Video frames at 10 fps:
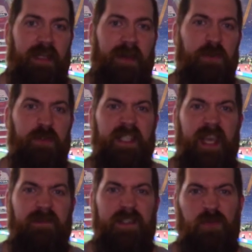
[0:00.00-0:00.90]
a few
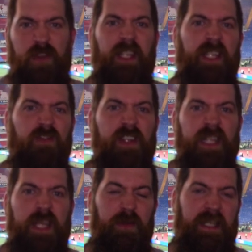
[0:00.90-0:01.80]
saves that really,
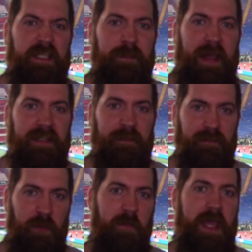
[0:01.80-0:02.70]
really you would expect him
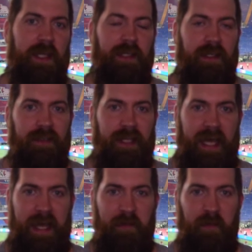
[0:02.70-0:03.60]
to make.
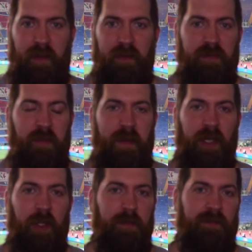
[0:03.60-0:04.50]
Um, there was maybe
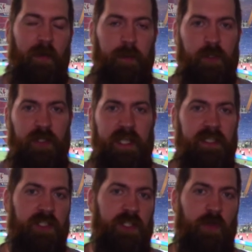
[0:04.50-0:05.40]
a couple of opportunities
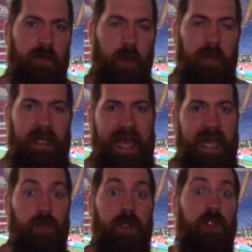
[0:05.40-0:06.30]
that Ciro Immobile
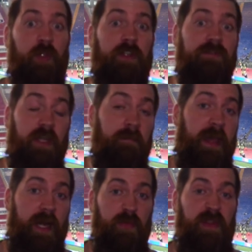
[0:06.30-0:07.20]
had where he could have done
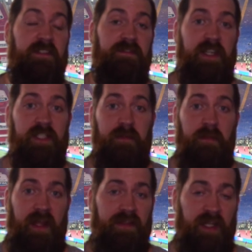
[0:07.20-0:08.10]
better with his finishing,
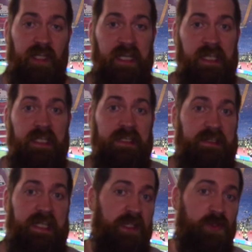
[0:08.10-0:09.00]
but I think
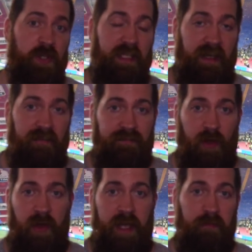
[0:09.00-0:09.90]
Neto, you can't
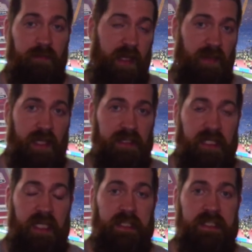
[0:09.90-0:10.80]
fault him, as
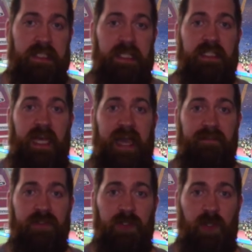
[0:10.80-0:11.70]
little as he did
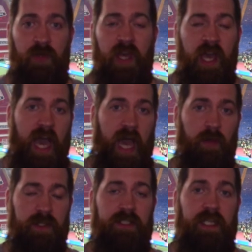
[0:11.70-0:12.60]
have to do. I
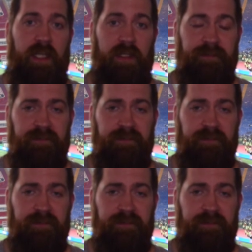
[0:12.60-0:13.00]
would say